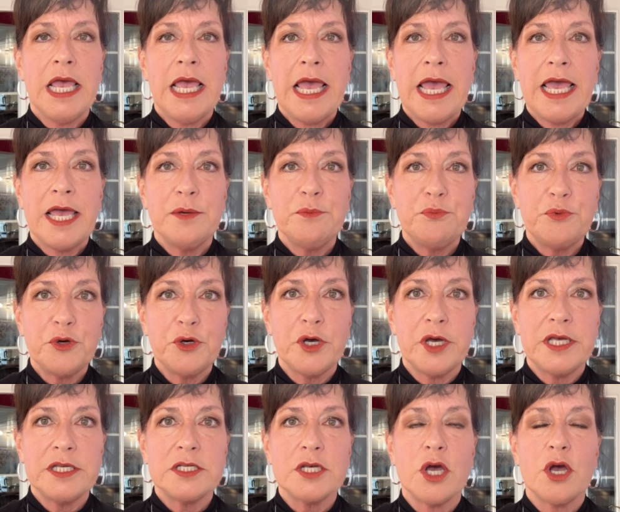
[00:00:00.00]
and
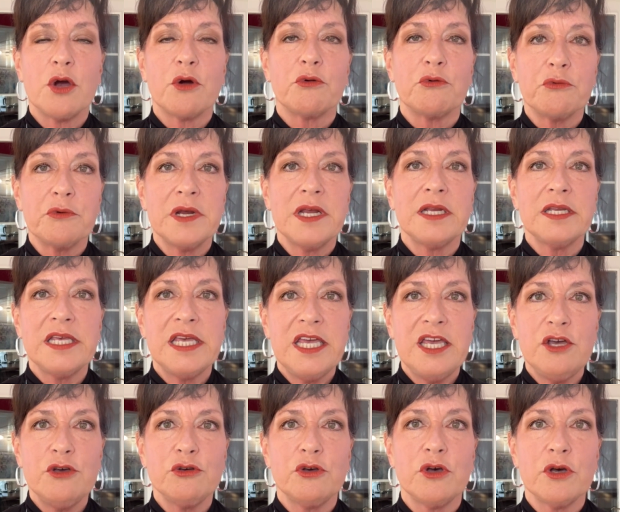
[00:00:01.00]
put
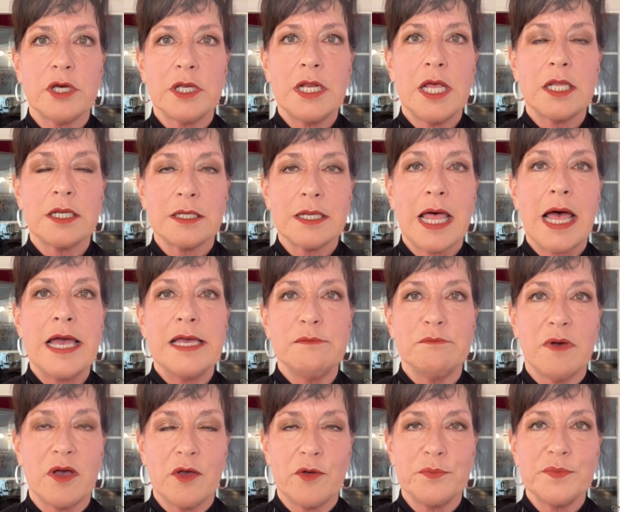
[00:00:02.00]
really good light
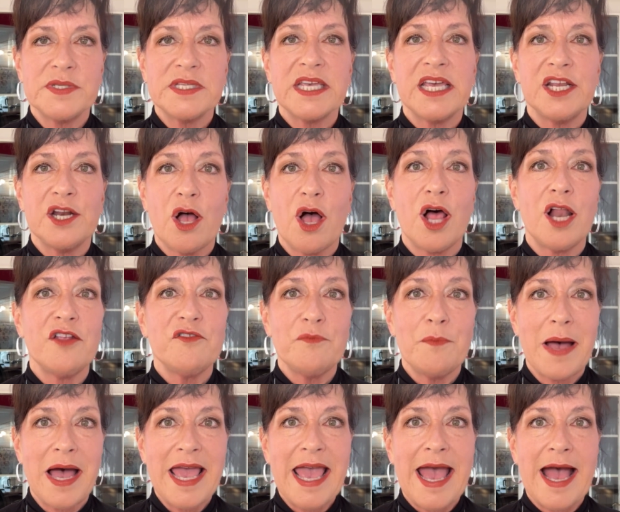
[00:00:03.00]
bulbs in all of
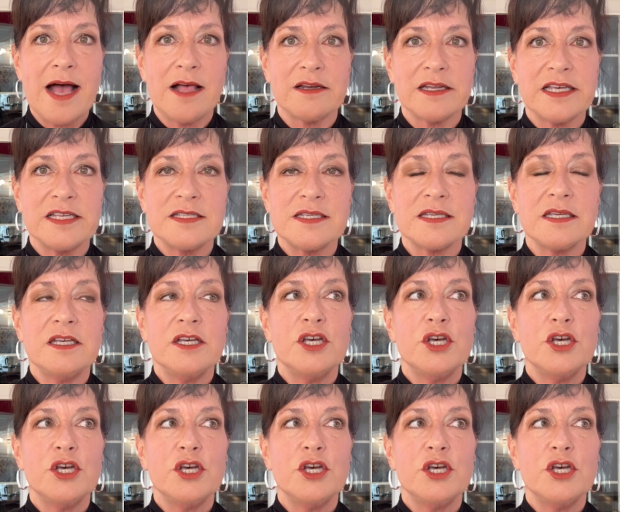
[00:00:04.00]
my outlets.